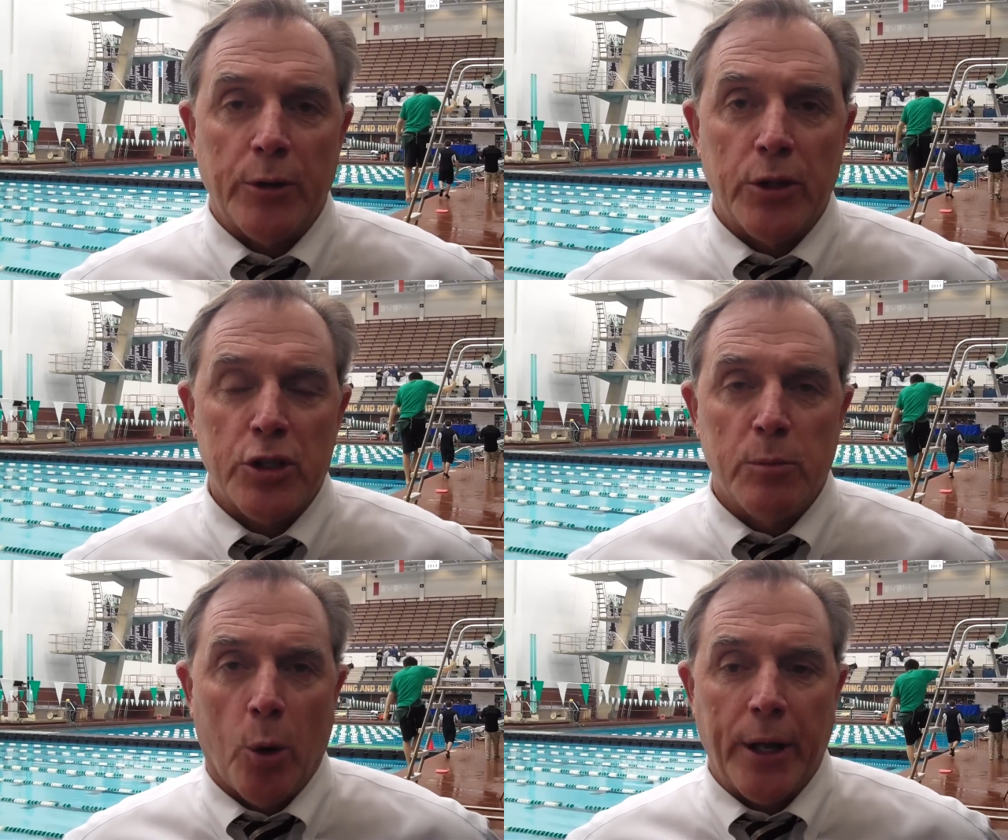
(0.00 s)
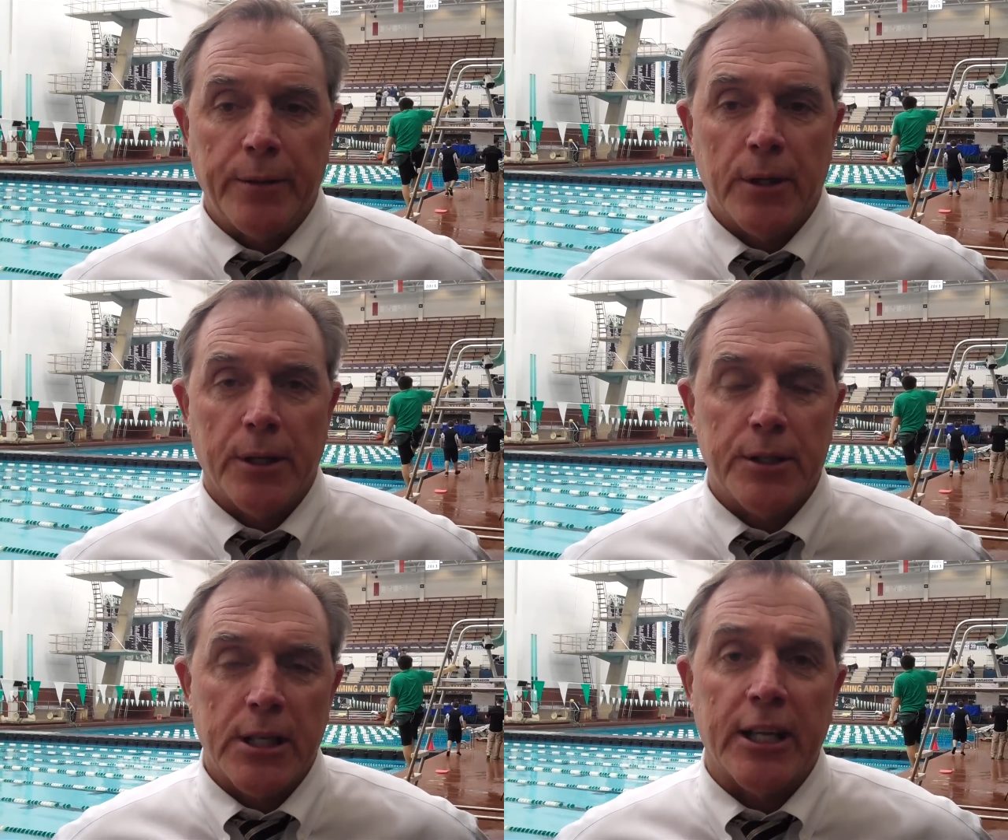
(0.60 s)
one this morning
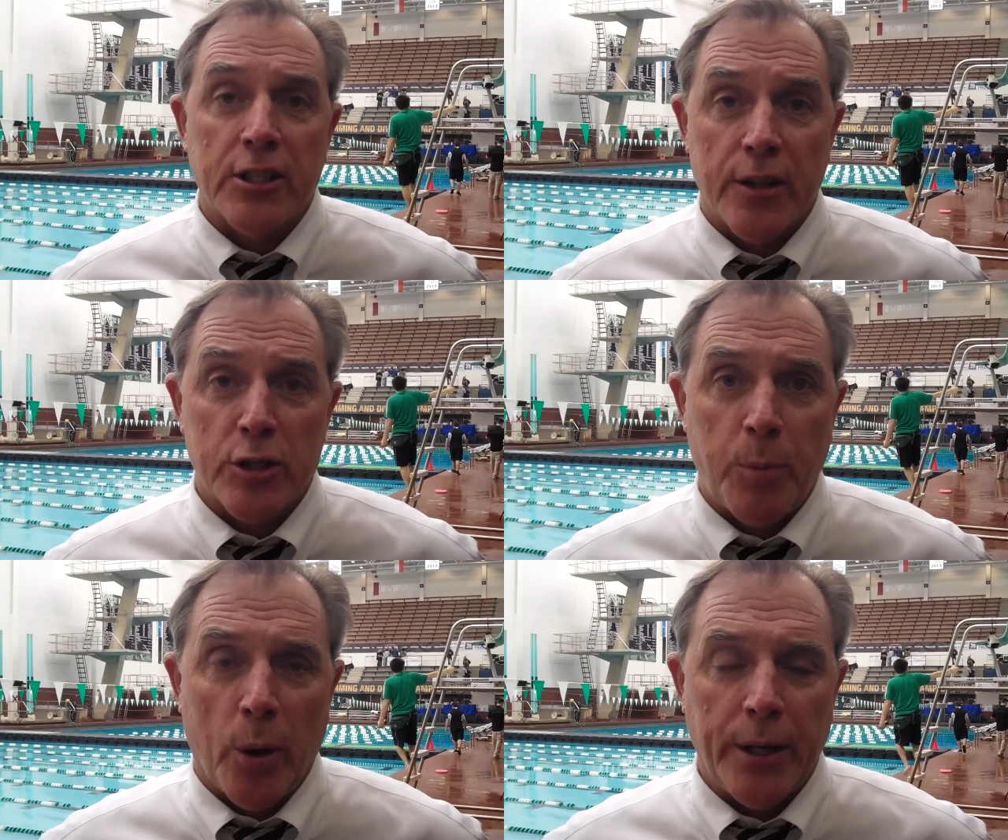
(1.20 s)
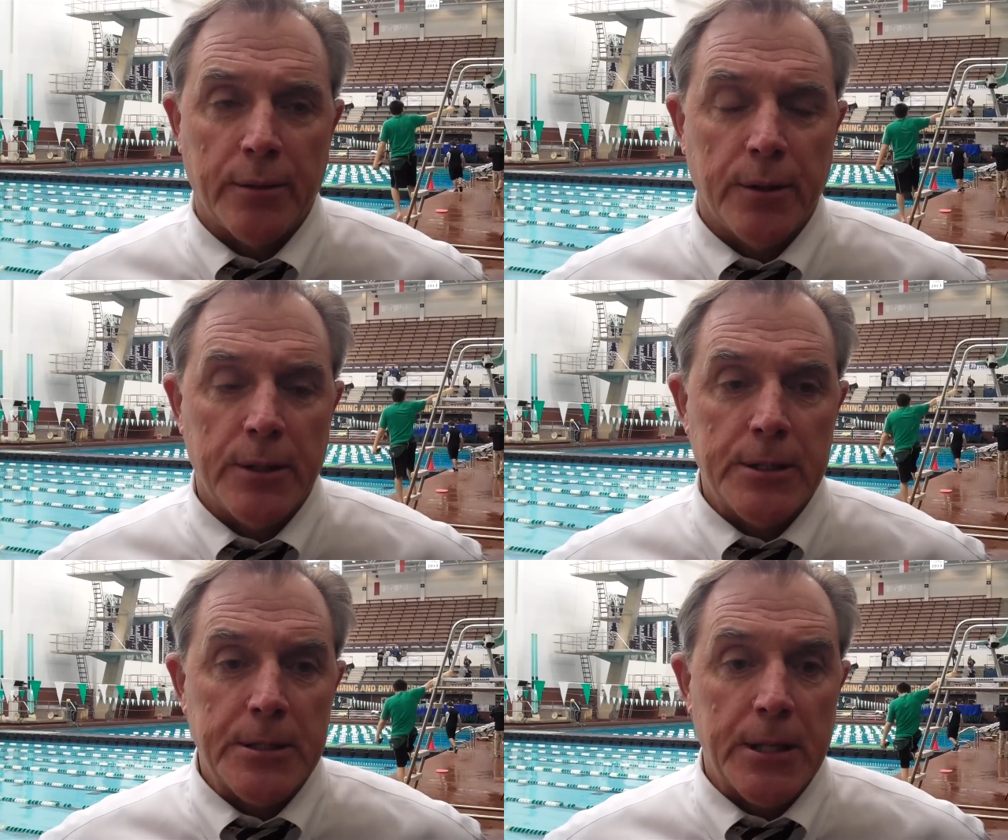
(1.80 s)
to get to this point,
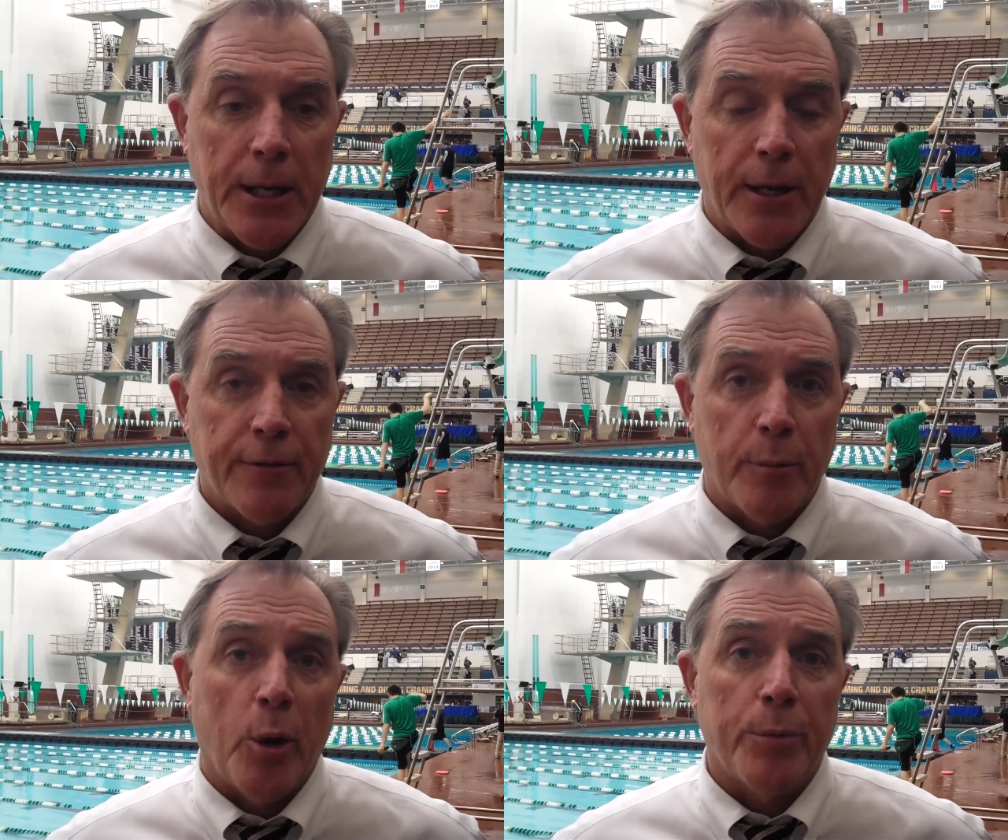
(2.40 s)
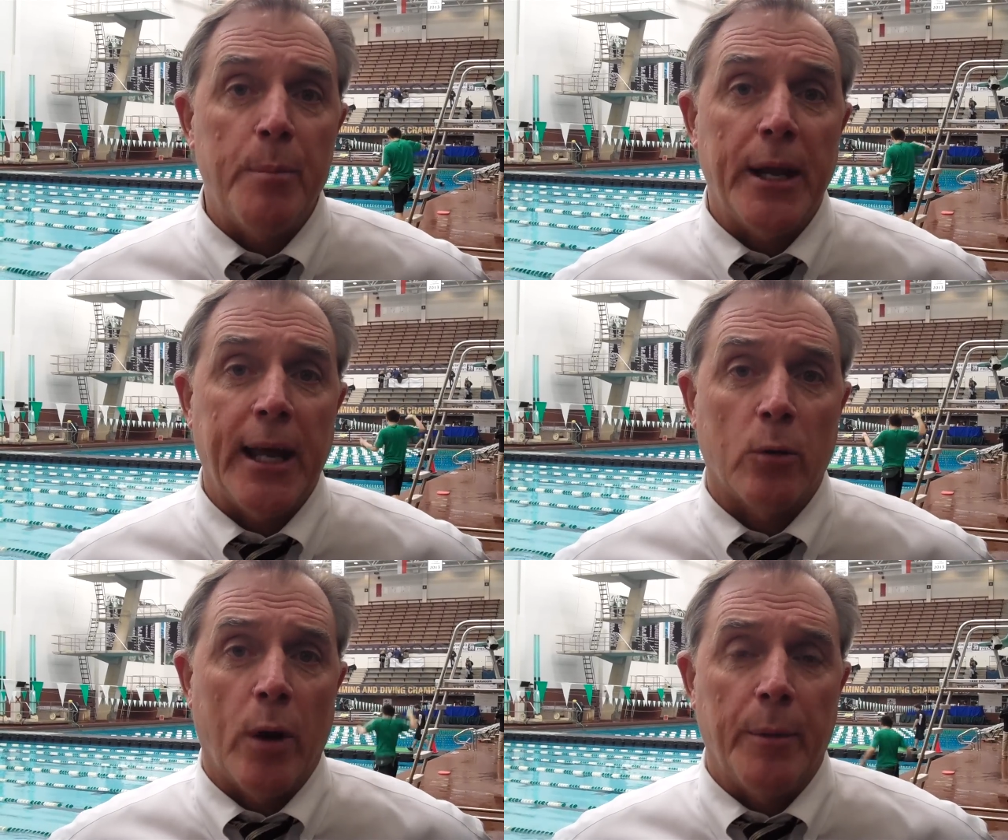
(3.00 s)
and for both men
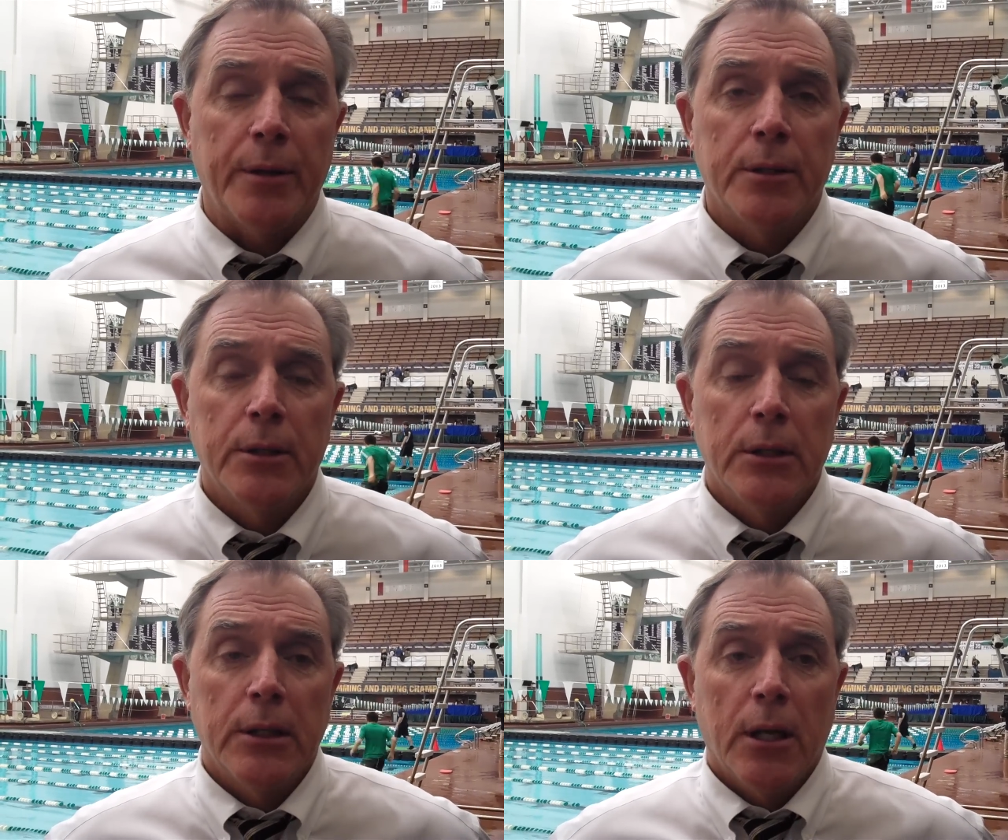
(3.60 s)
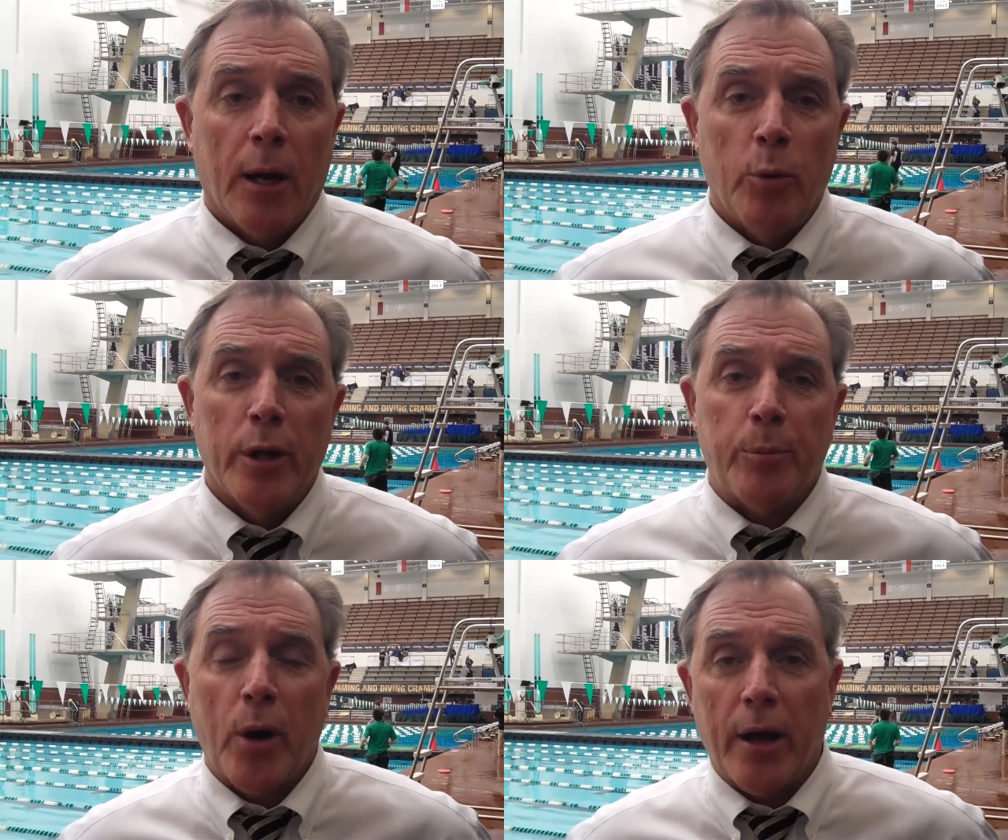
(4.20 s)
and women, I'm
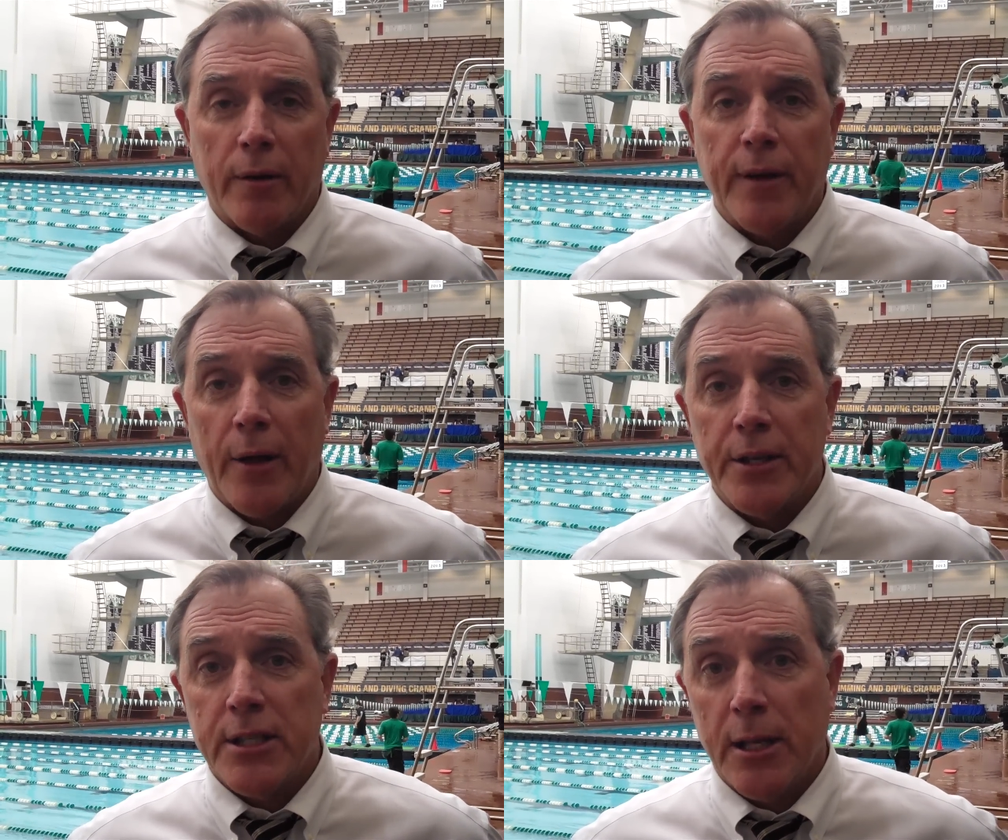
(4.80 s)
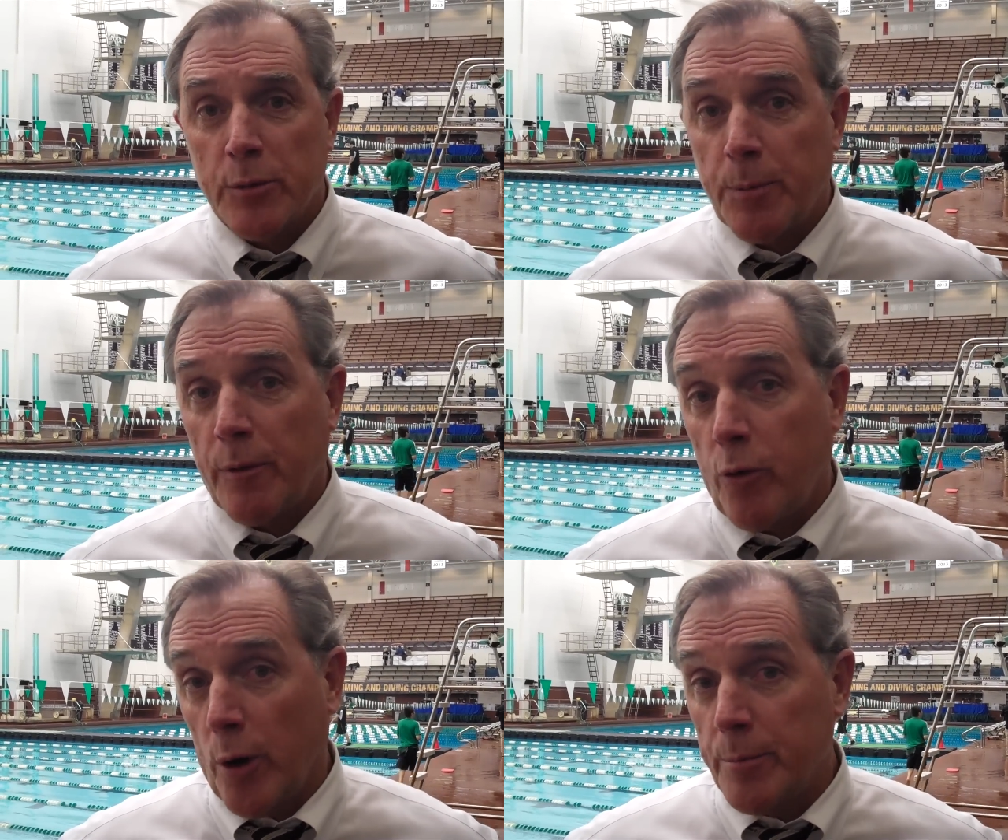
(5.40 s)
really proud of how the teams
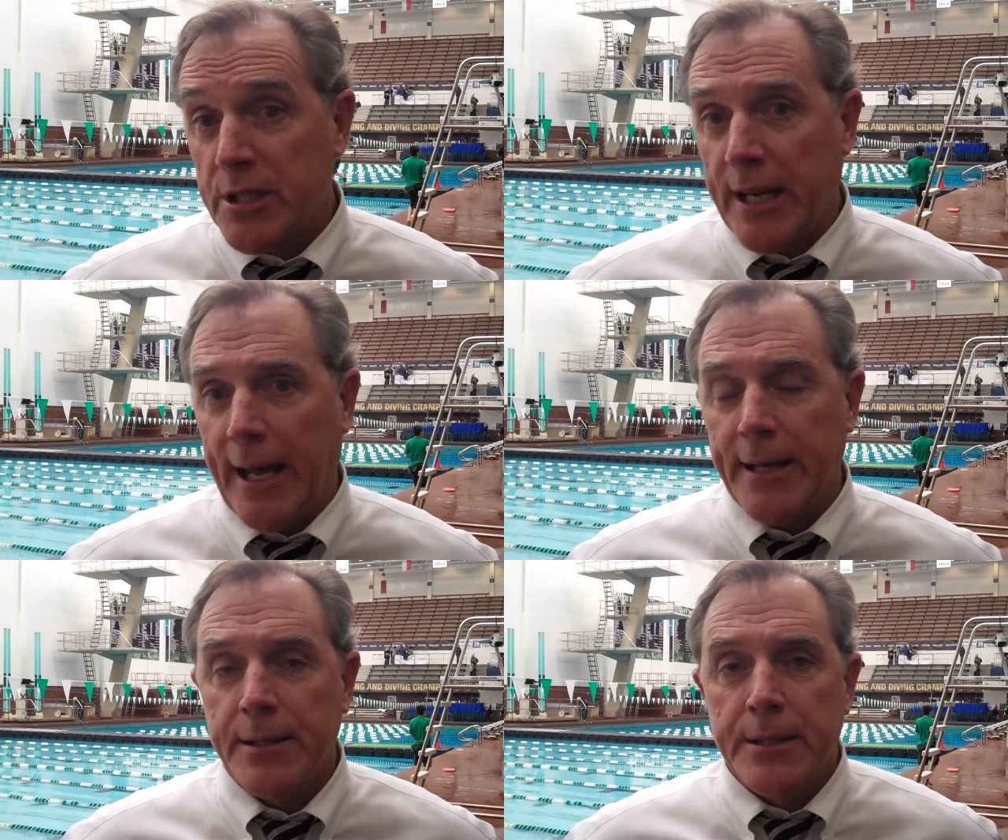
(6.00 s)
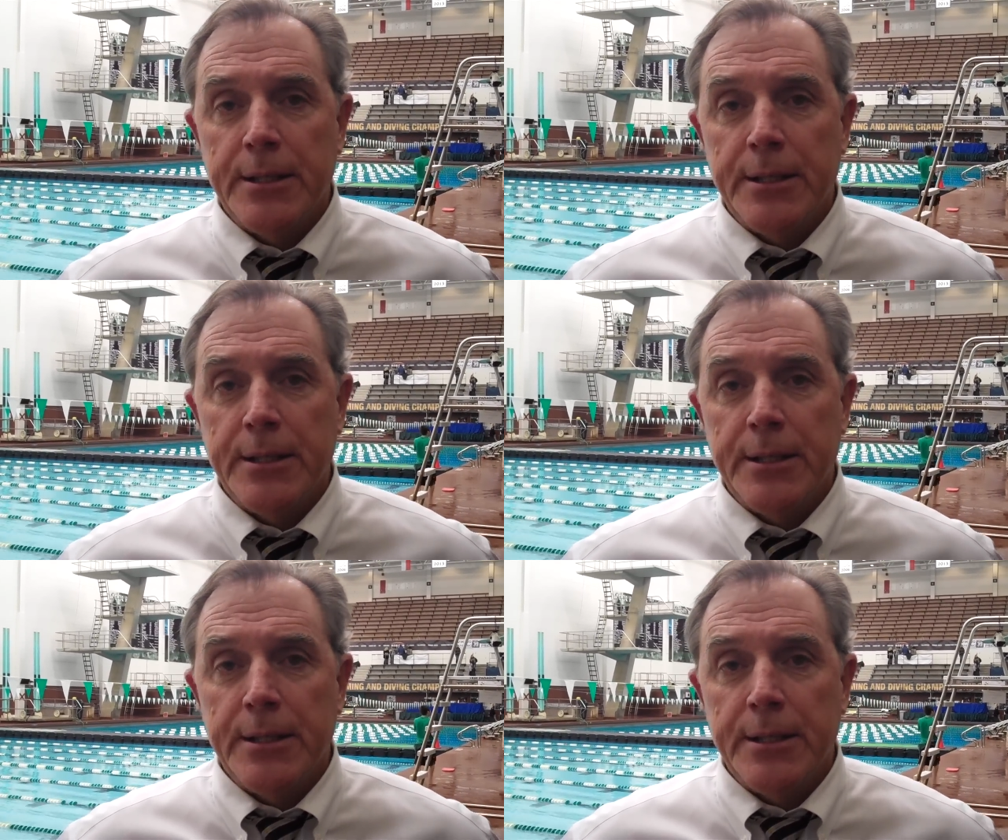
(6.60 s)
performed today.